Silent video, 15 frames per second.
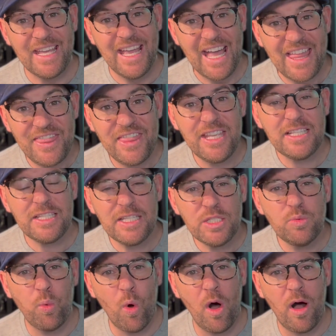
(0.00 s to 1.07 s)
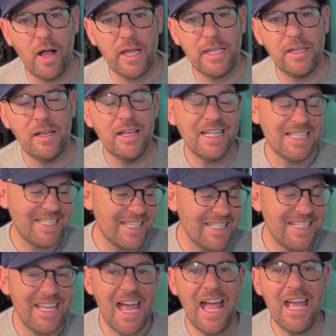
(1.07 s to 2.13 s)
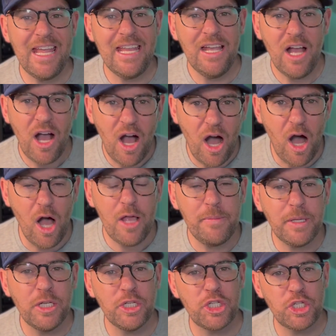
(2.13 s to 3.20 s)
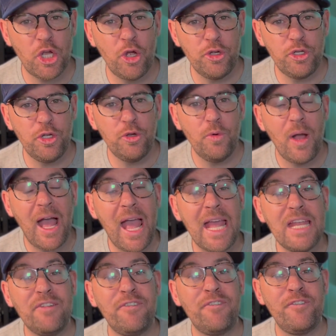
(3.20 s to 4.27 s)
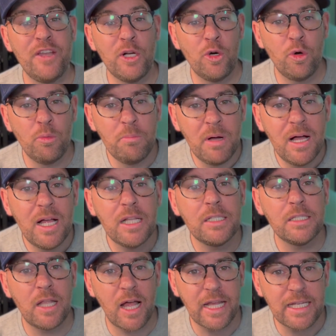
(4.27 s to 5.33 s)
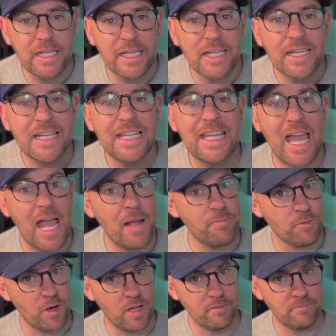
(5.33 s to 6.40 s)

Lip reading: And this is why today I'm going to show you a film-like camera.